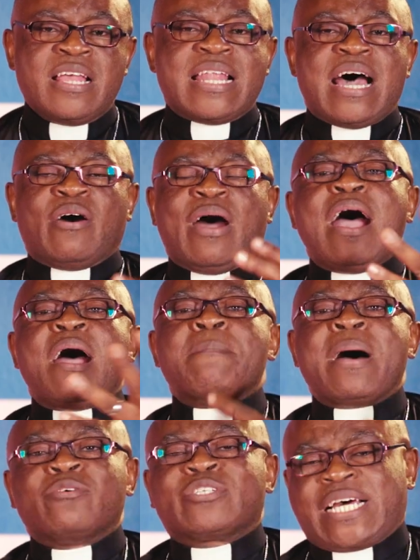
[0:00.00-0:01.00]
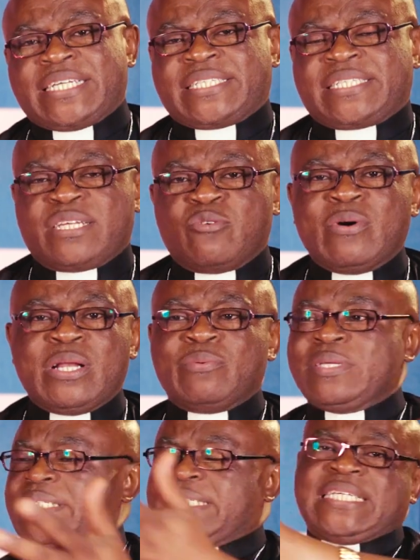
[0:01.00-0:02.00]
Now, how about us when
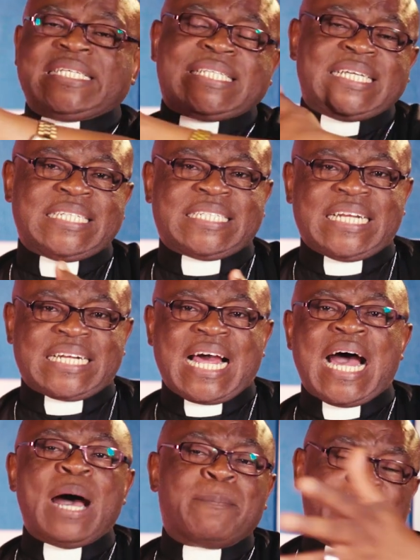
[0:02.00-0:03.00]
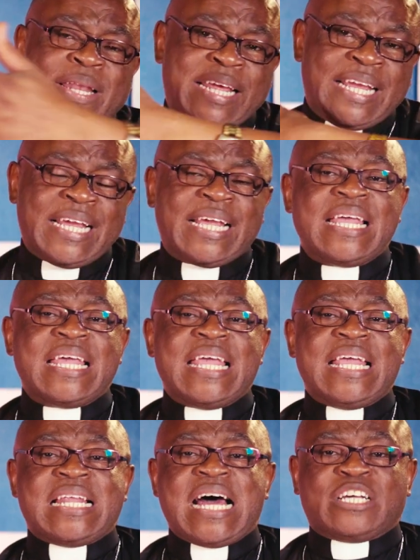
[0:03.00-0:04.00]
we see things that are happening
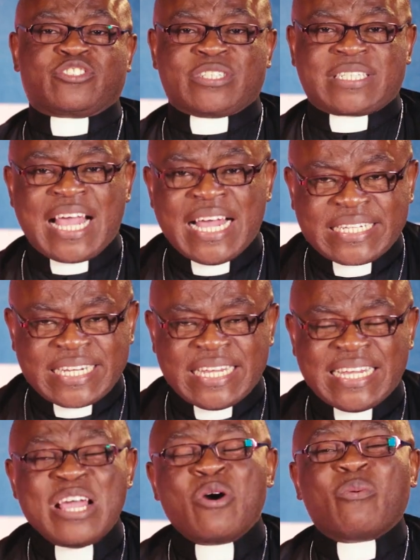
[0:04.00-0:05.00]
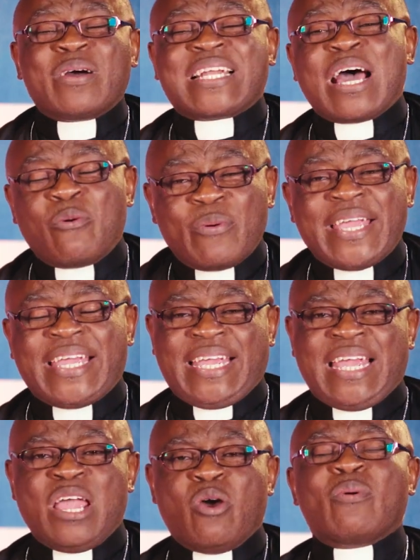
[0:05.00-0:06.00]
in our society? What are
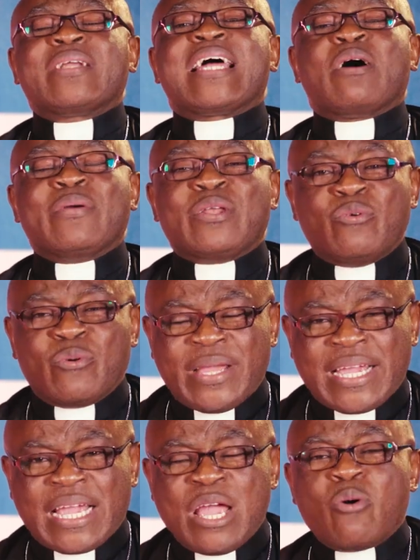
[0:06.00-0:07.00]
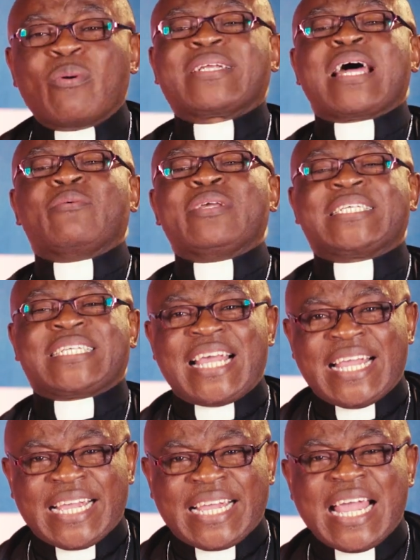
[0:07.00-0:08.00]
we? What are we doing? What are we
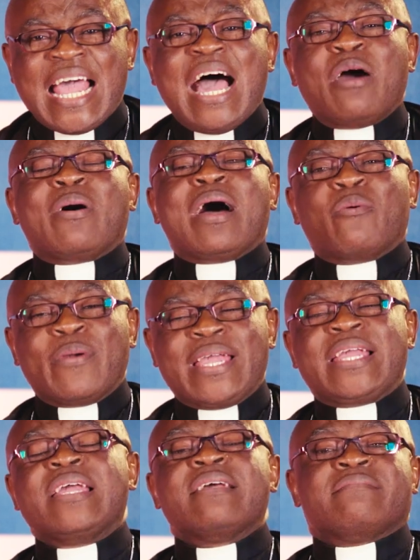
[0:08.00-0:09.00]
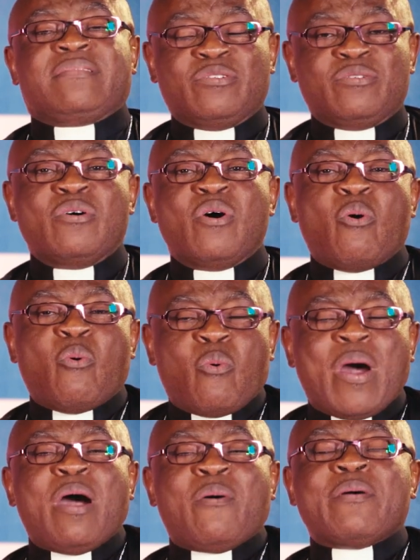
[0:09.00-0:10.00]
saying? How are we,
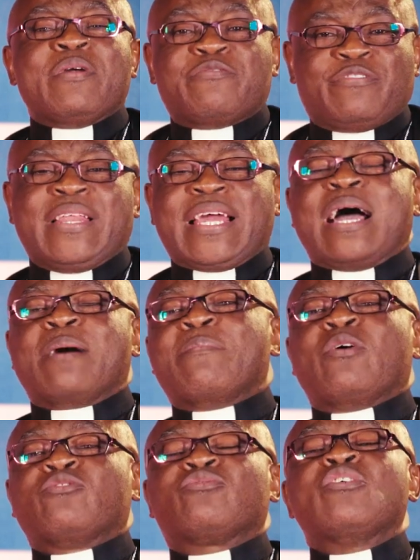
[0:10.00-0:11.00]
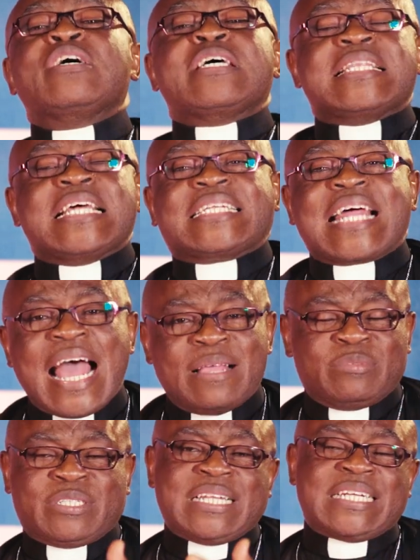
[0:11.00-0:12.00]
how are we feeling about the
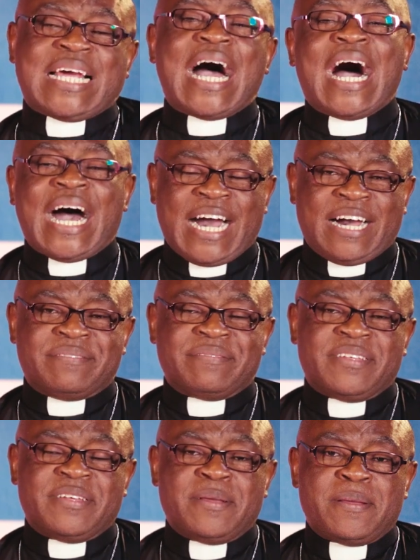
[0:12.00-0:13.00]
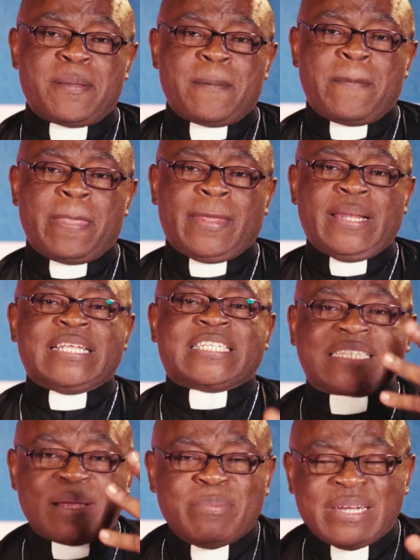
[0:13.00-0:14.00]
times that are? The
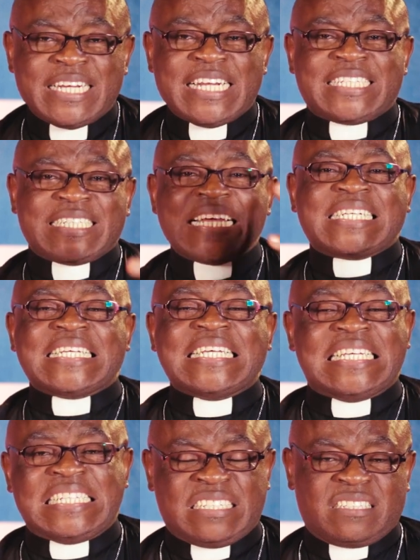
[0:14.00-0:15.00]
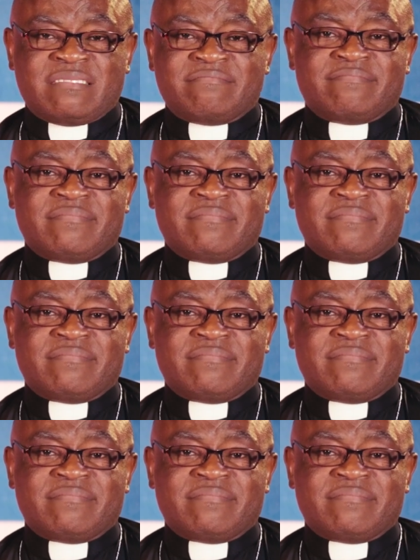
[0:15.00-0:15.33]
stubbornness that is,